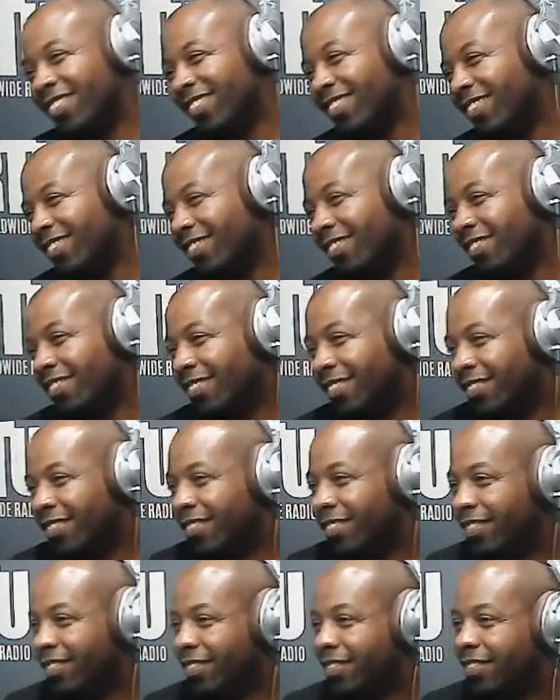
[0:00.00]
boop. But
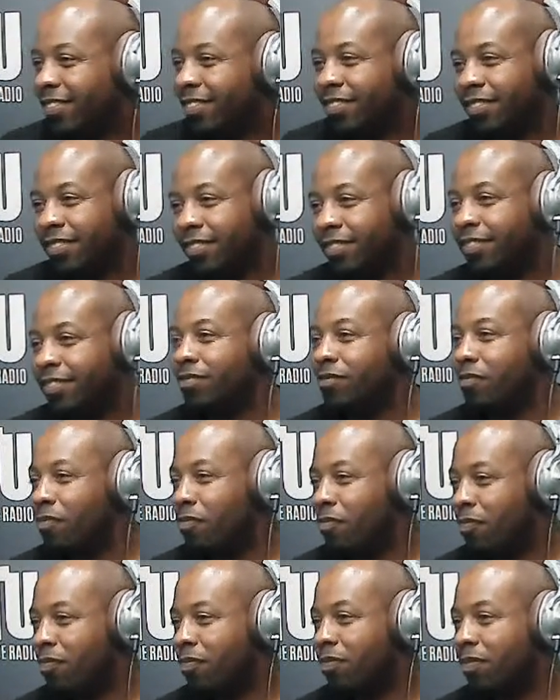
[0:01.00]
yeah, that the
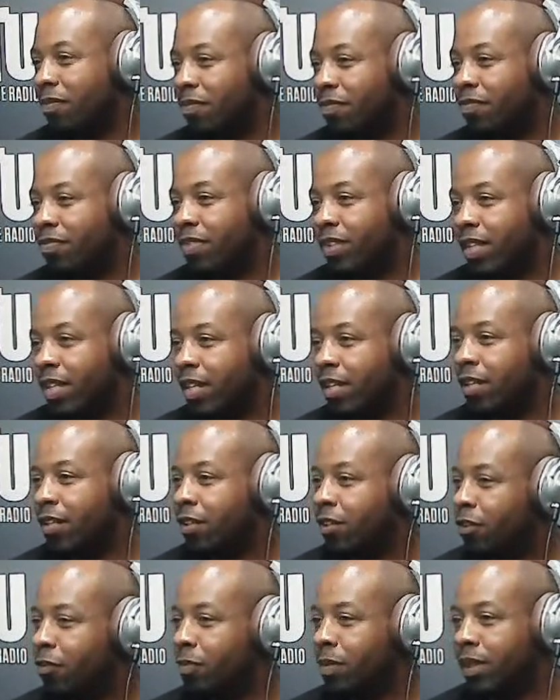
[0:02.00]
Biden team, I
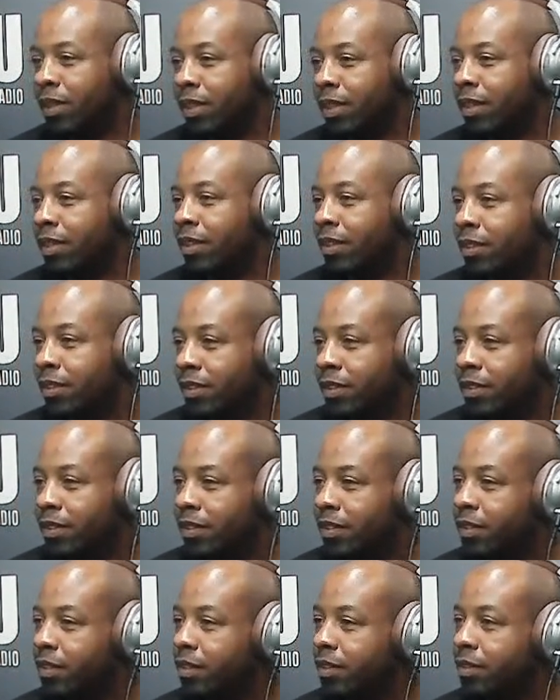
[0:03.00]
can't wait to see. I'm
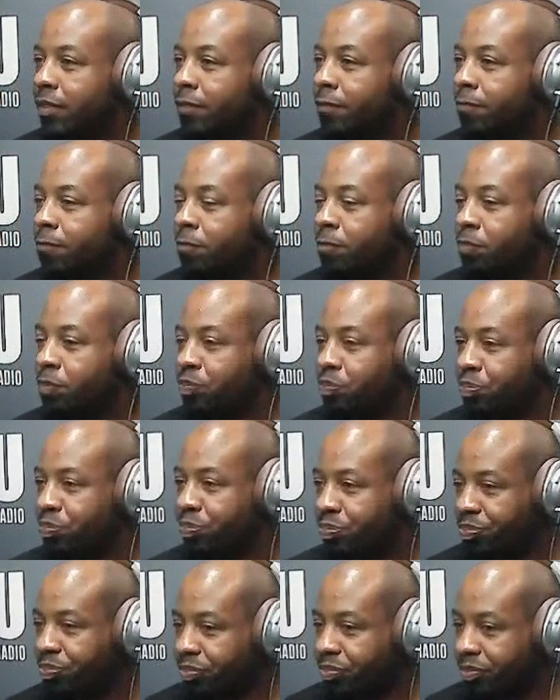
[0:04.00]
gonna keep
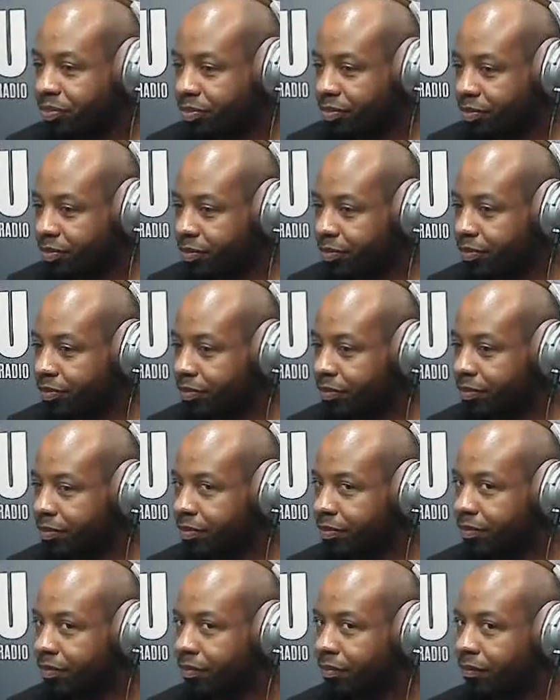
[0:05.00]
saying it,
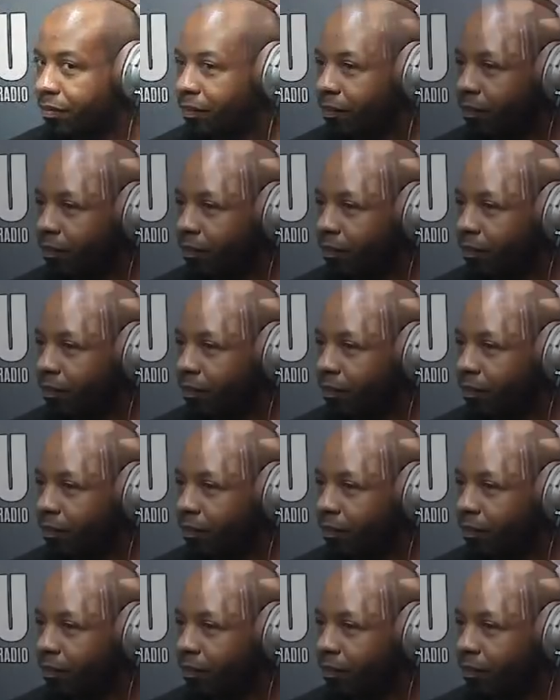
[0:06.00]
and I'm gonna